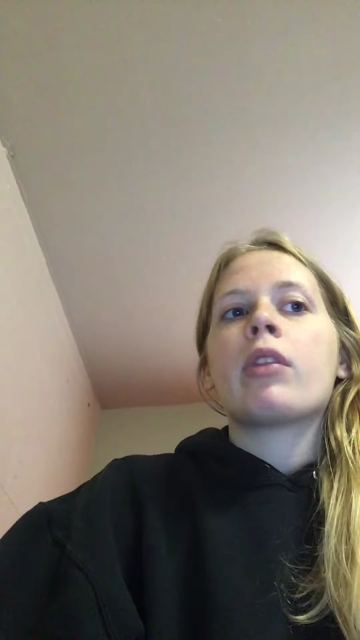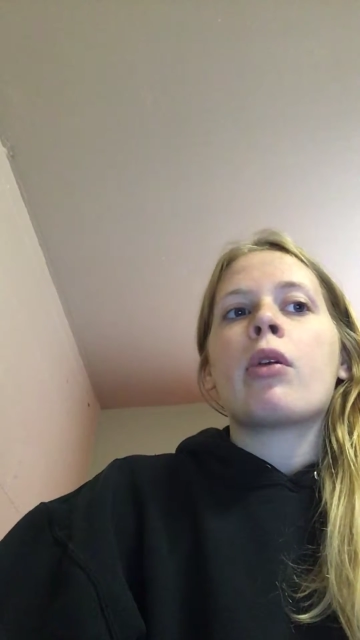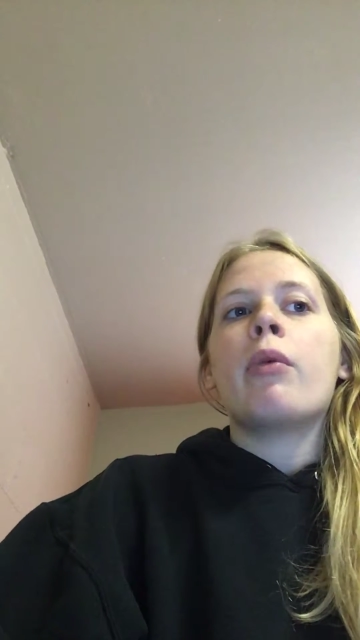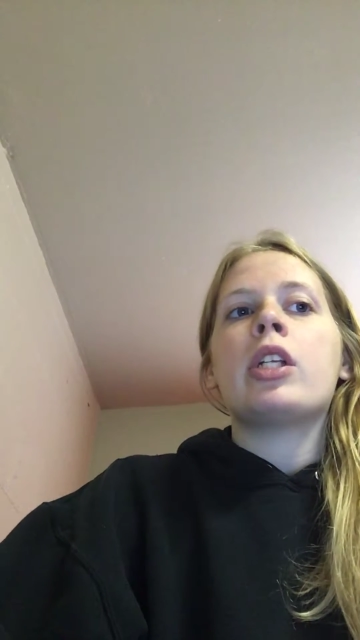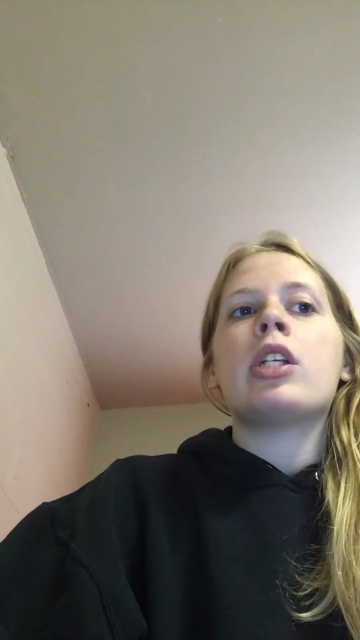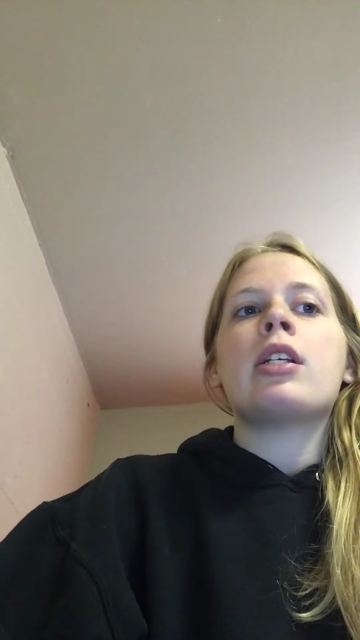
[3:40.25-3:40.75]

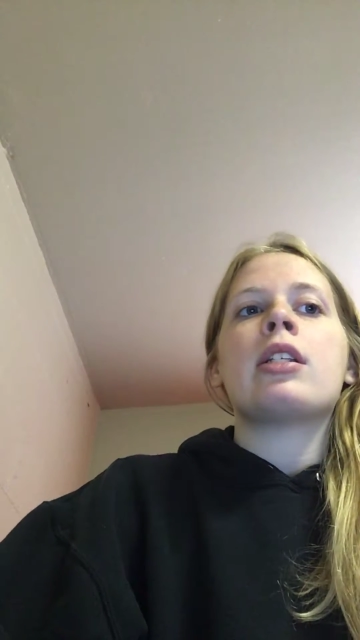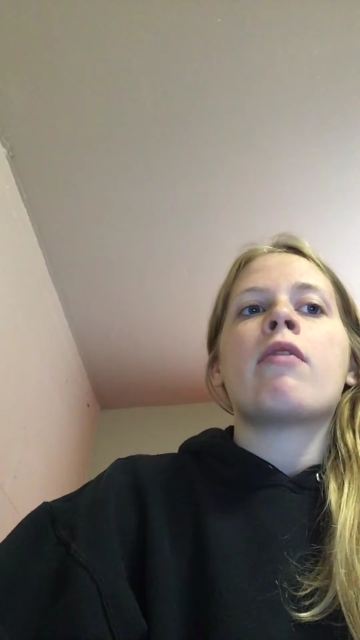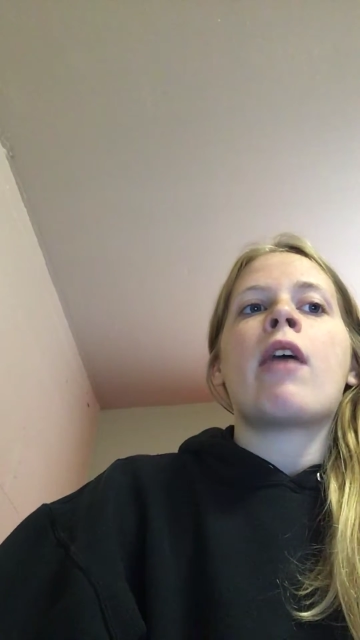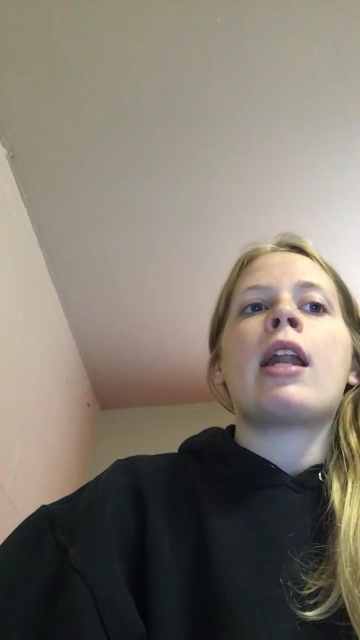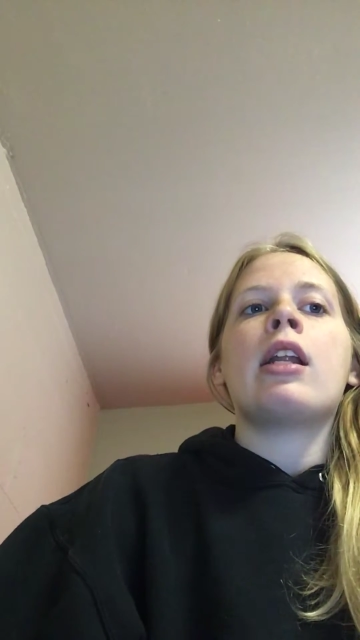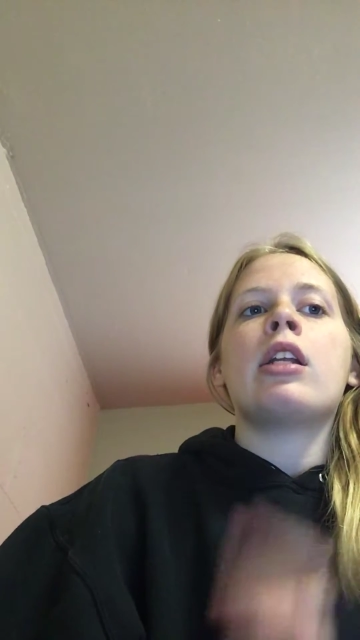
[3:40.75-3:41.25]
which is
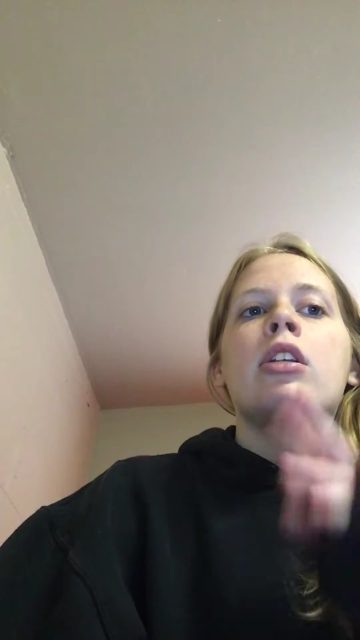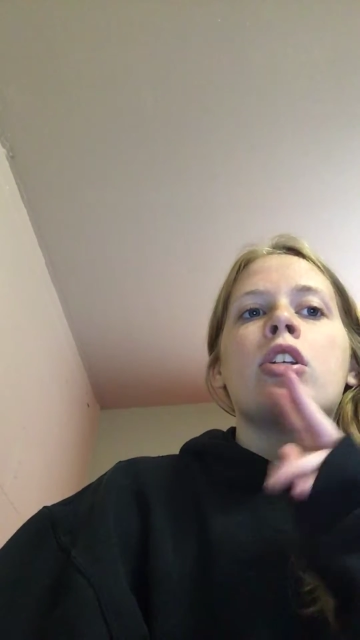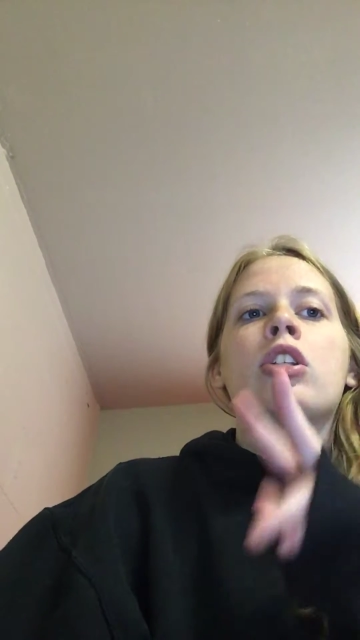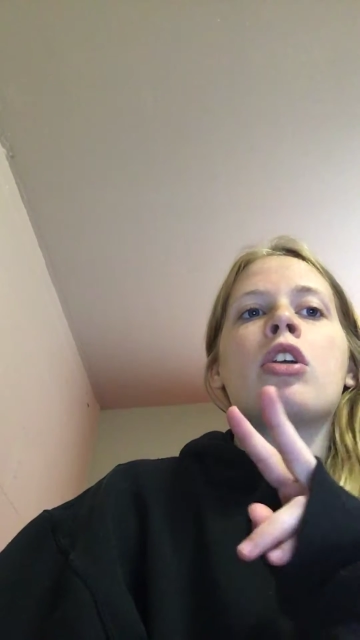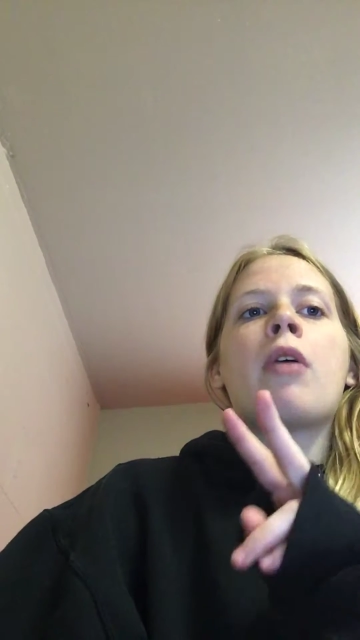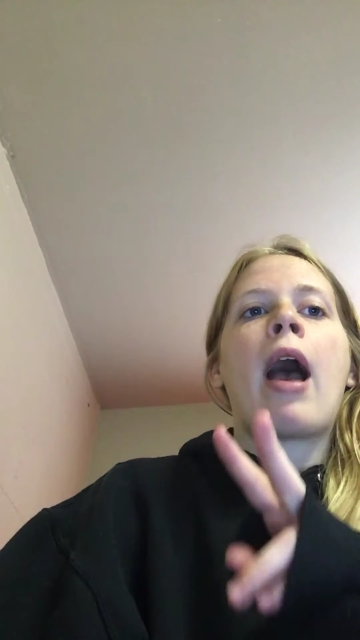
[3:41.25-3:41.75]
divided into
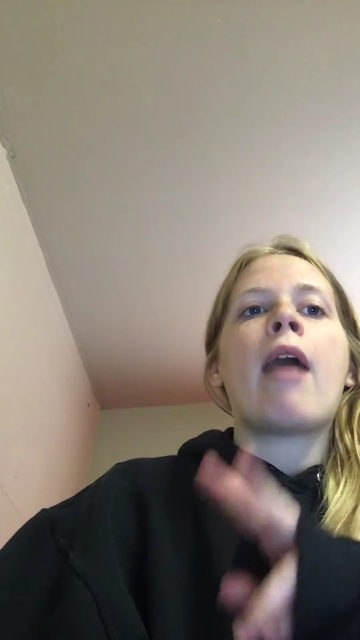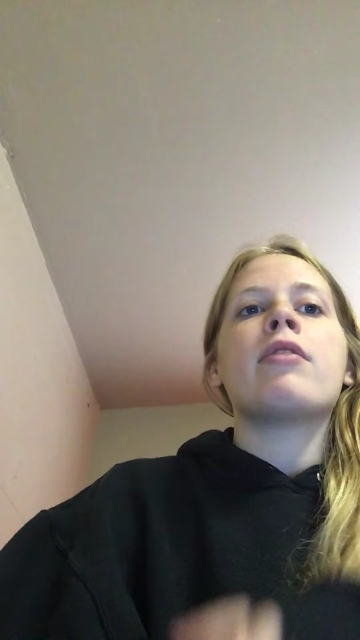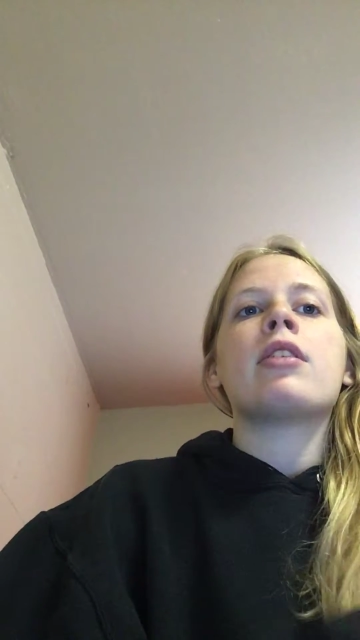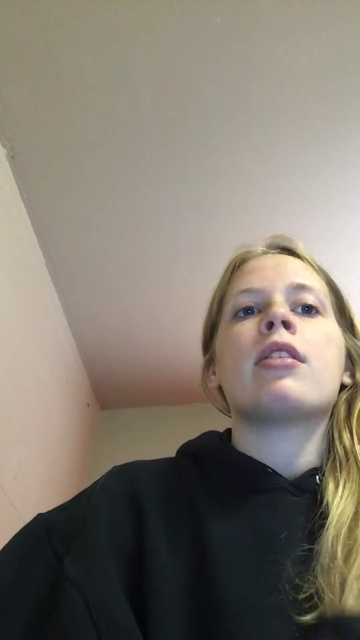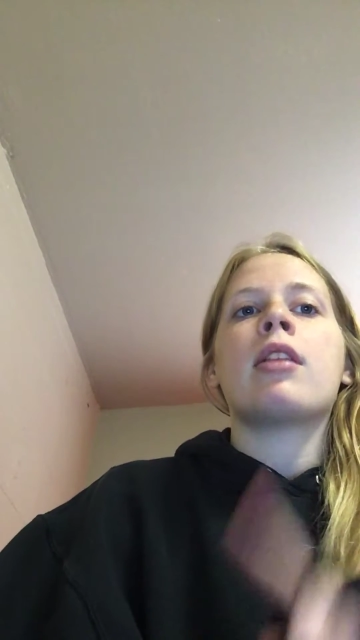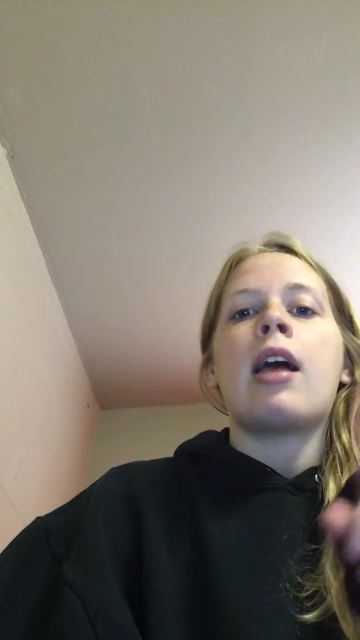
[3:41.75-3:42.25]
two
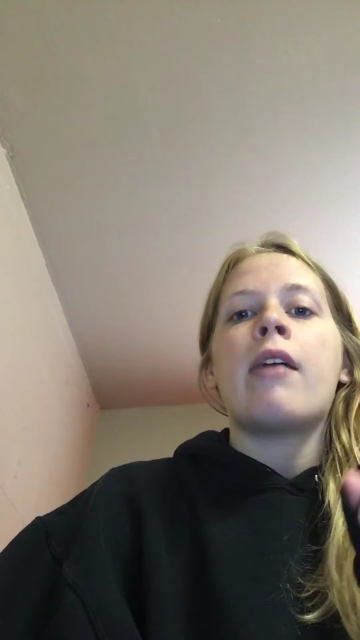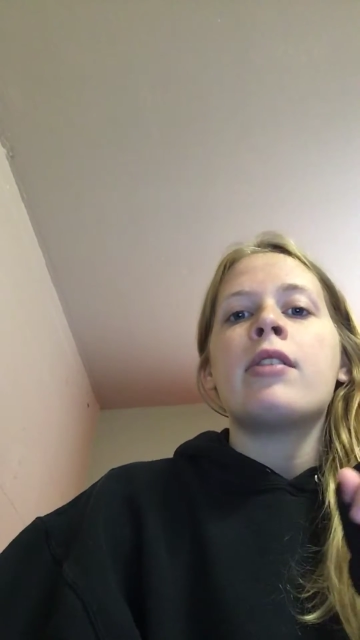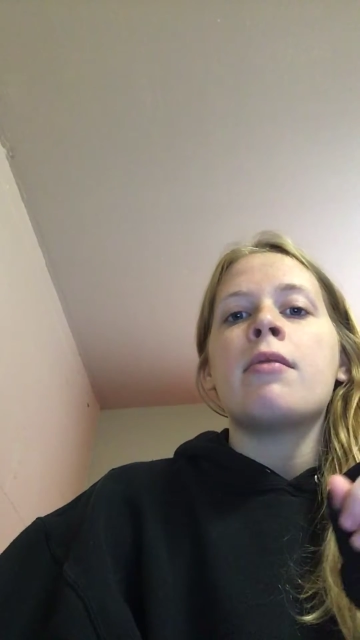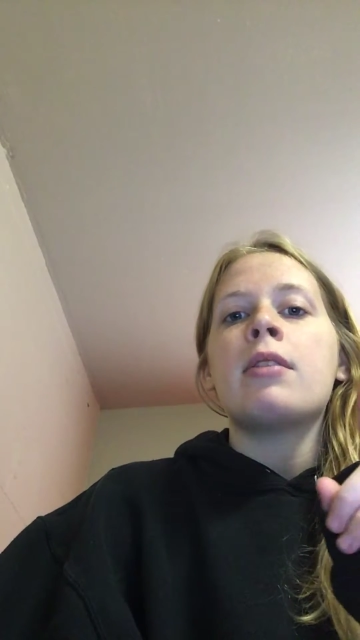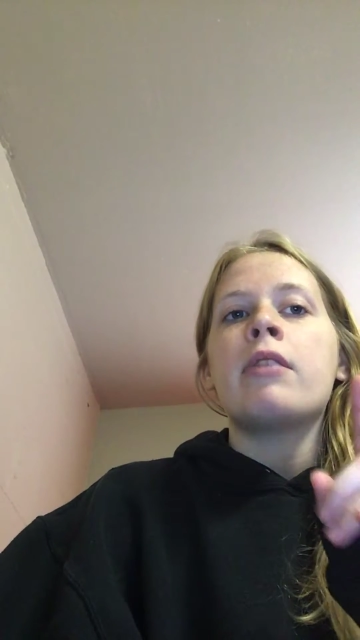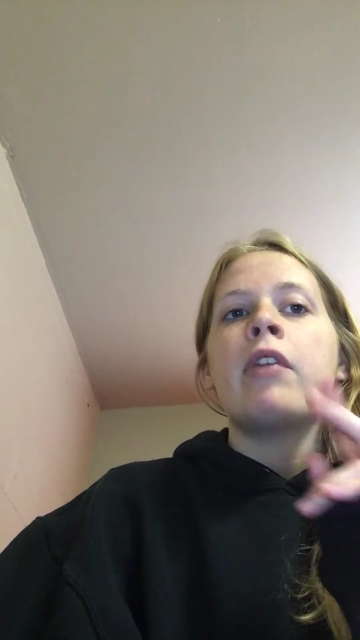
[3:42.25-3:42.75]
halves, the left
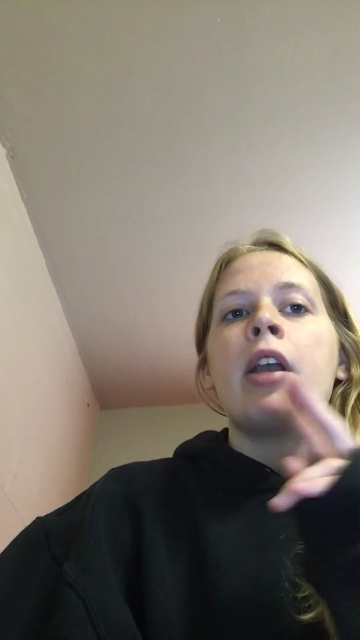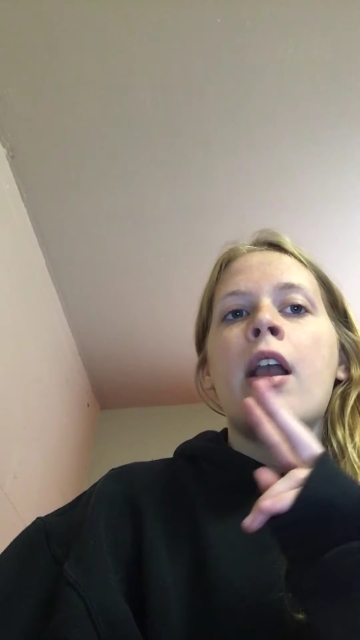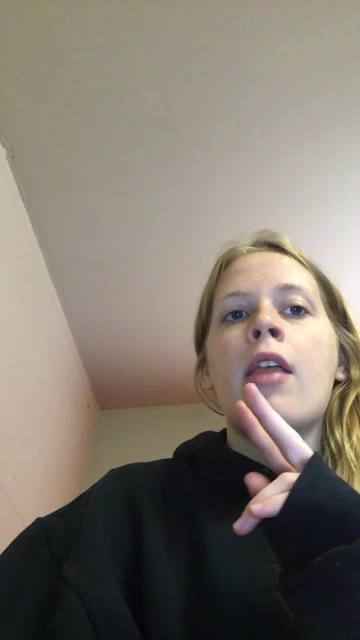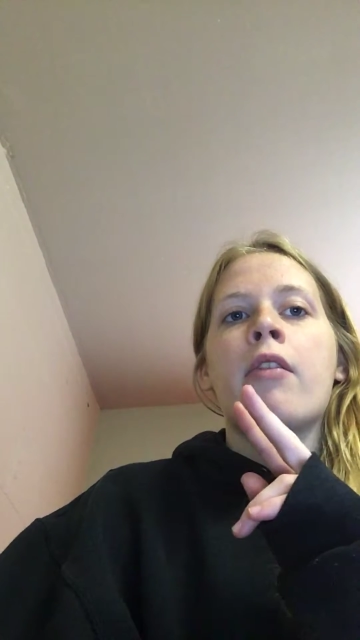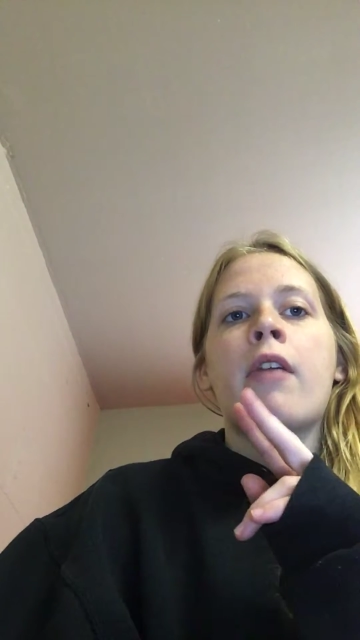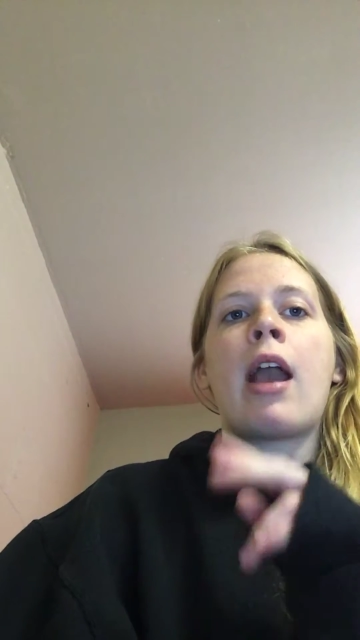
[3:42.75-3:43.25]
hemisphere
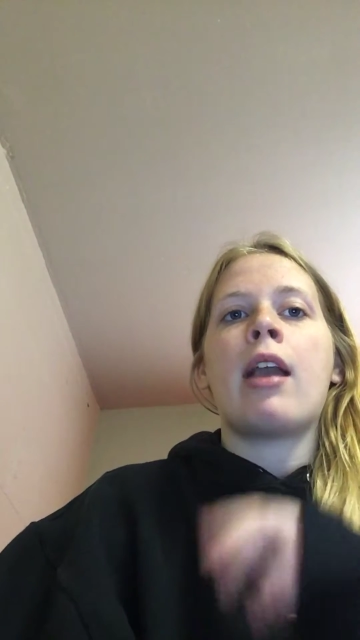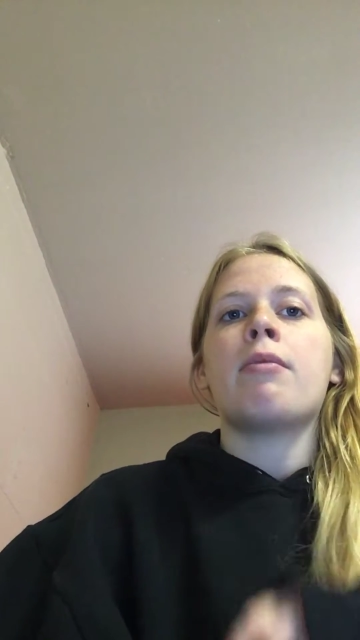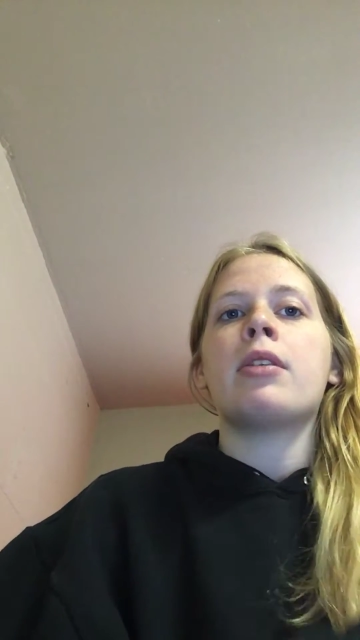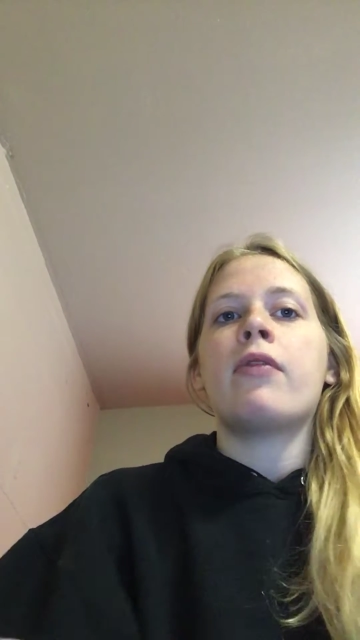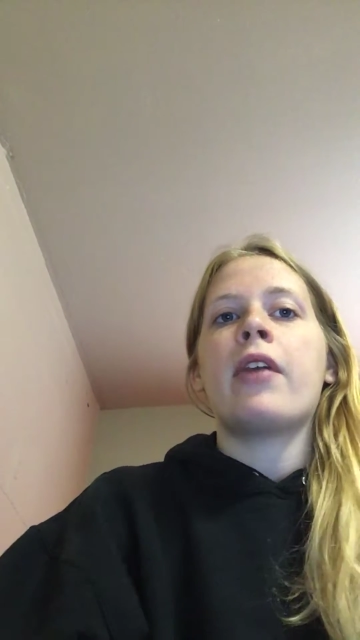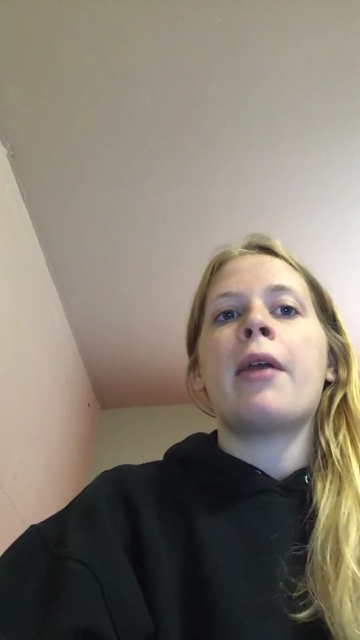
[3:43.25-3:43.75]
and the right
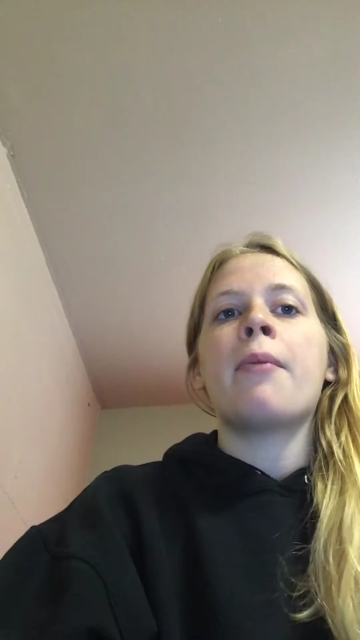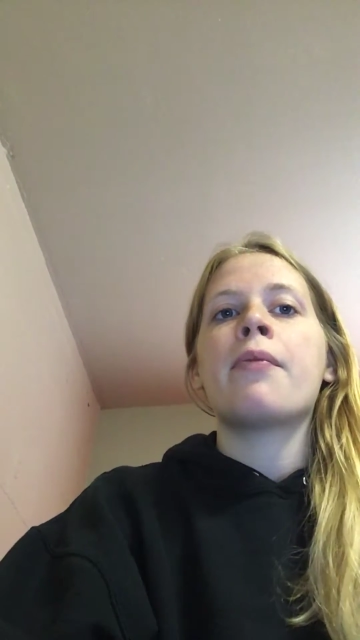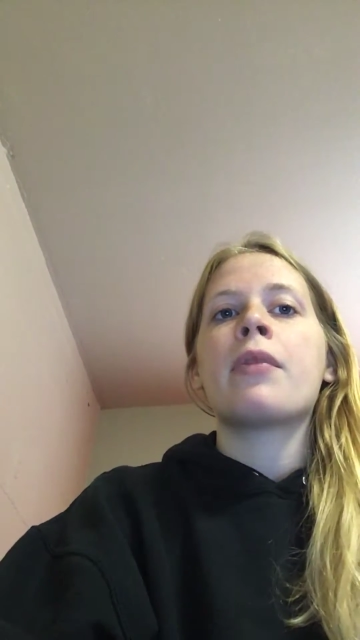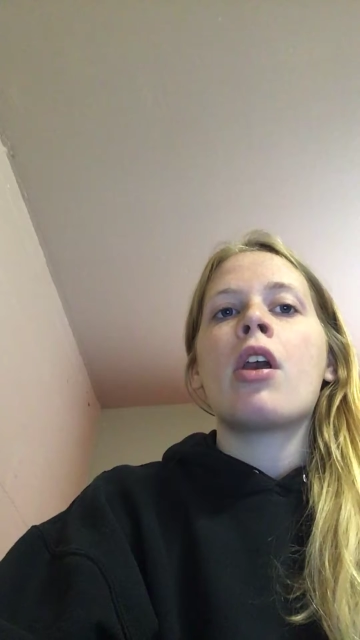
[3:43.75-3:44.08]
hemisphere.